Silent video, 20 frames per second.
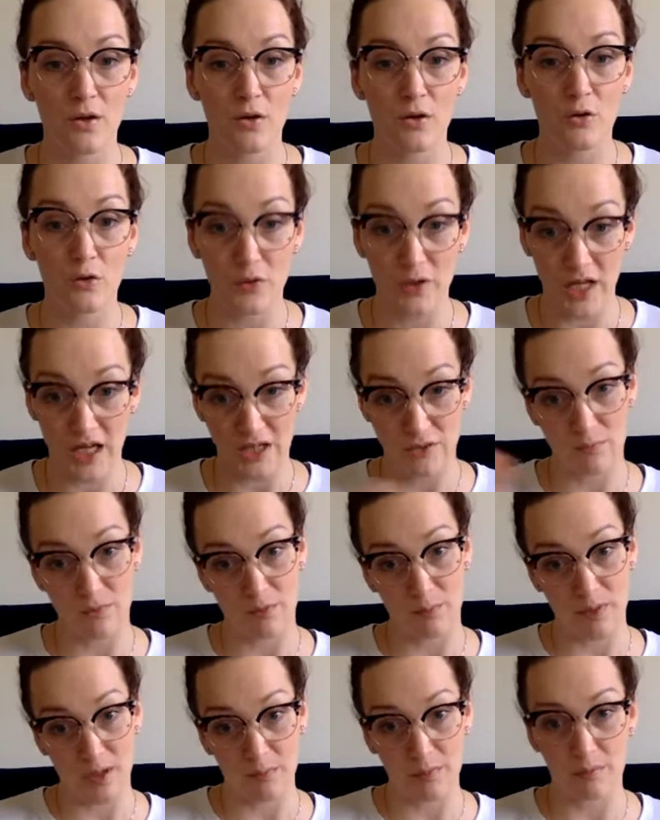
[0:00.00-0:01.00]
connect with
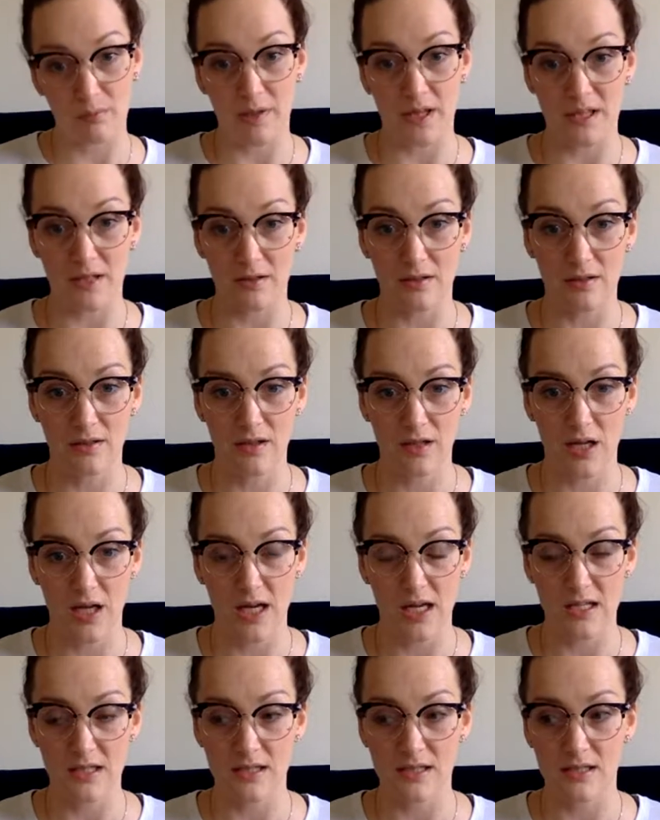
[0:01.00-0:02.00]
people better,
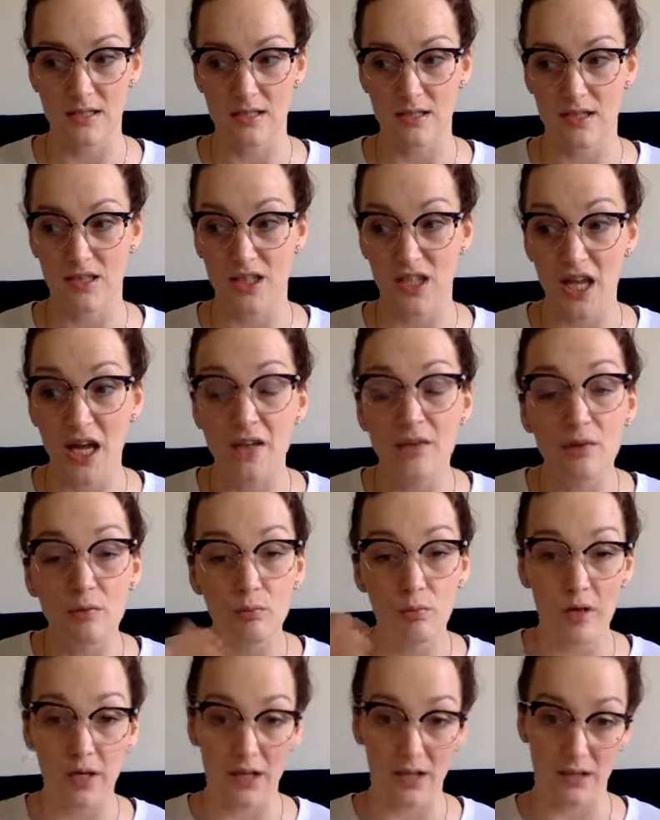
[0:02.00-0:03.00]
and another
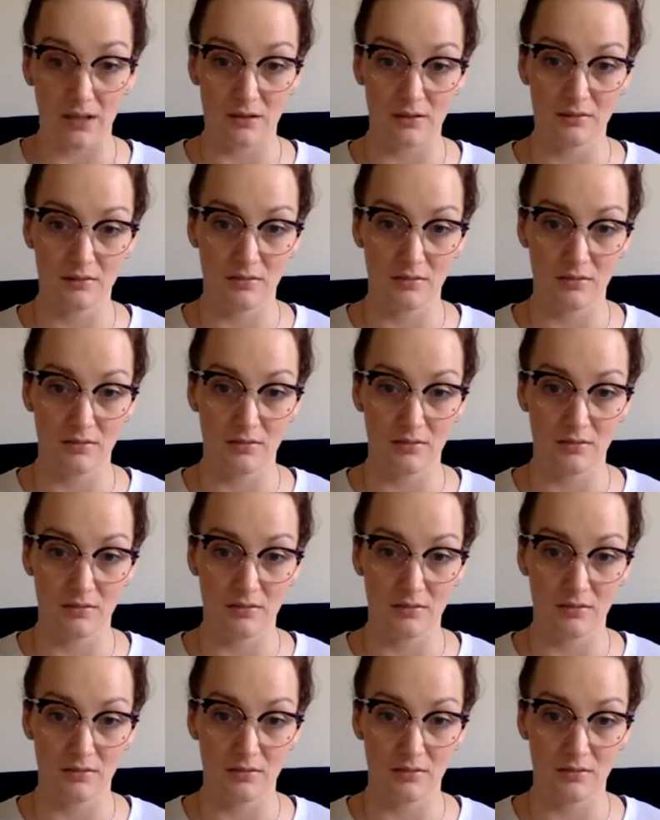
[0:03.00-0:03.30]
way